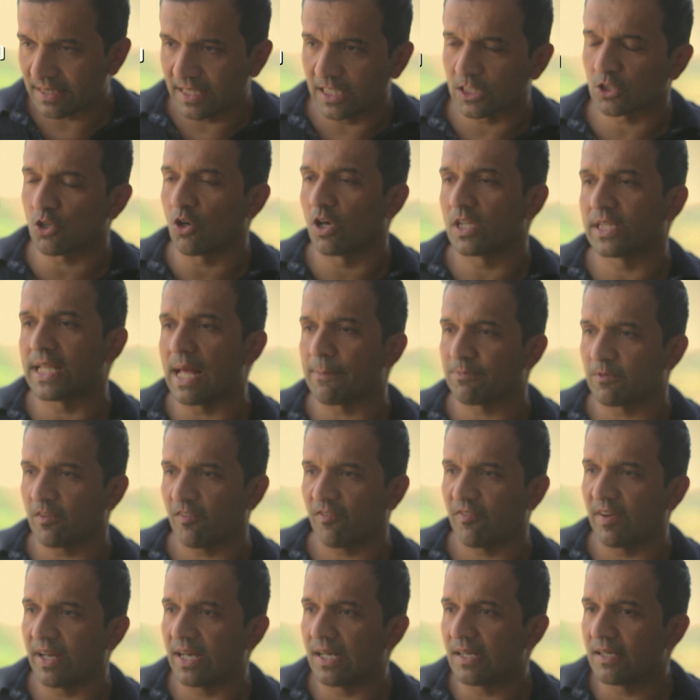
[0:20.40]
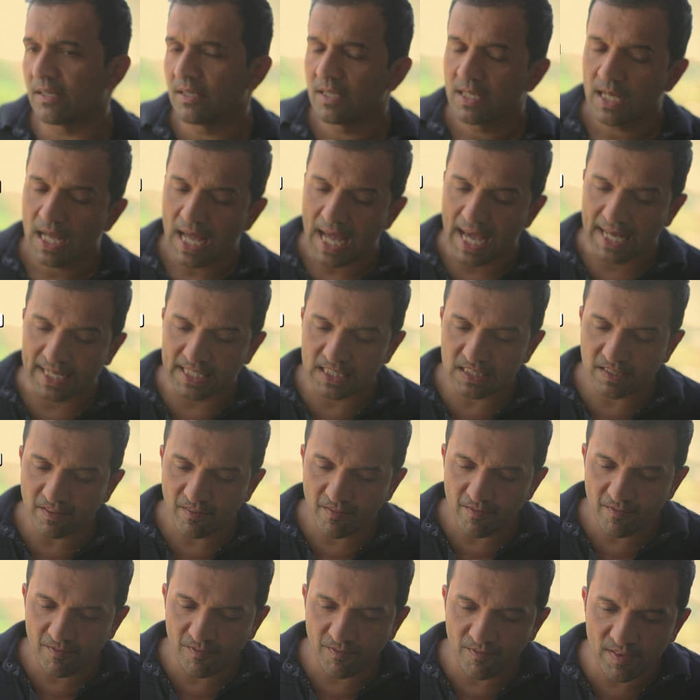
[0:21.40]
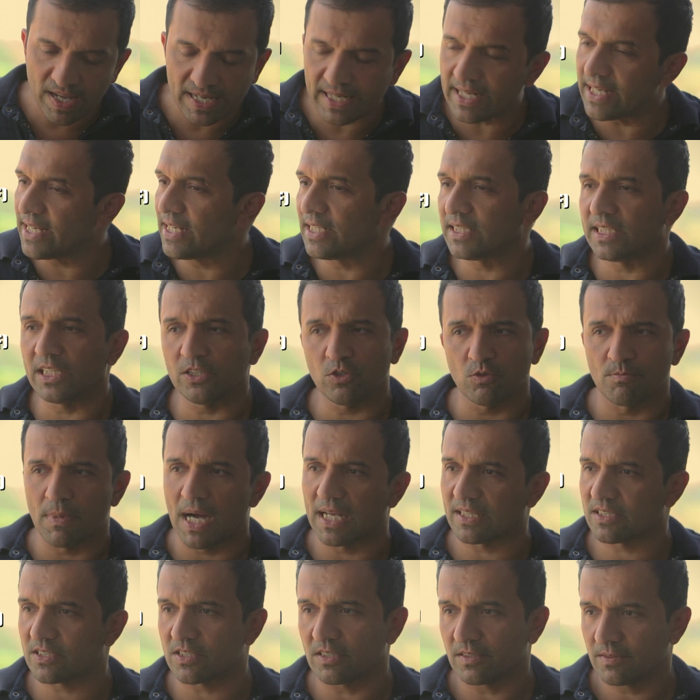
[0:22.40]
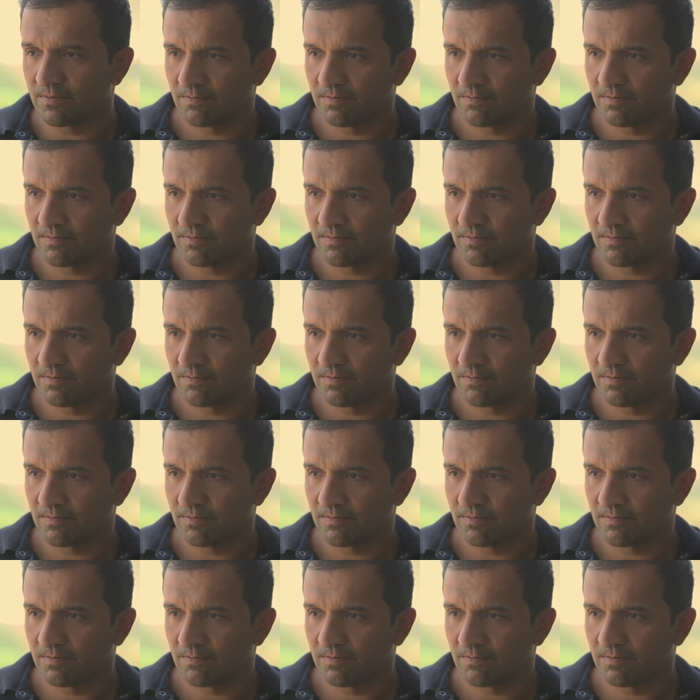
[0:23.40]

is called depth of field, and it's very easy to master.